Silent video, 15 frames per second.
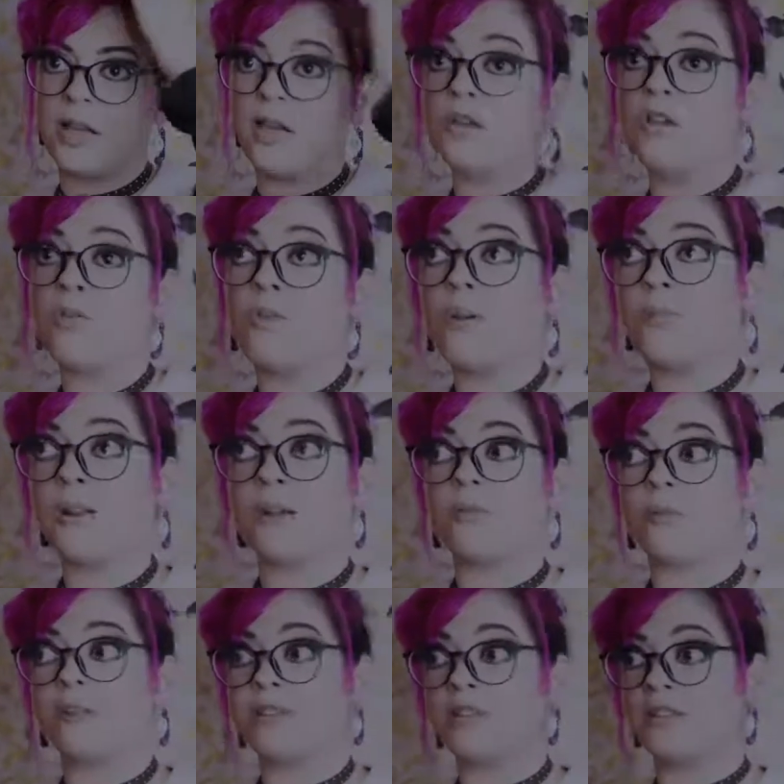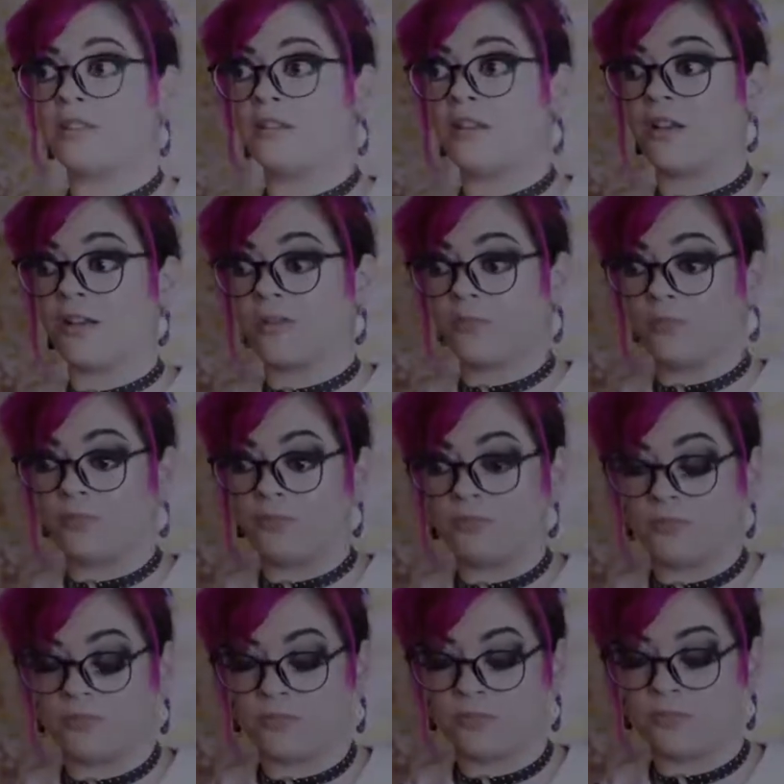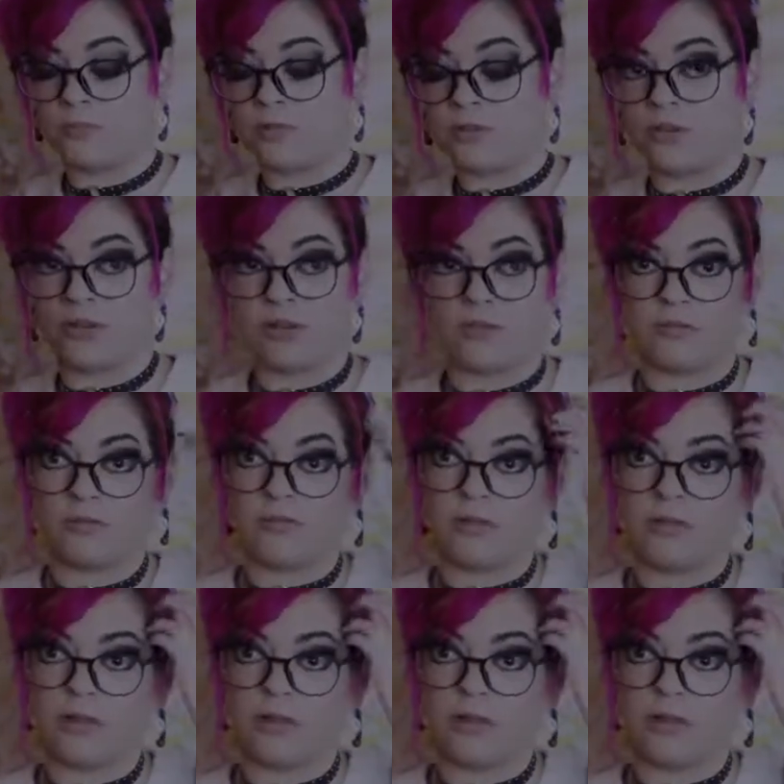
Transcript: And no, I'm not wasting time. No,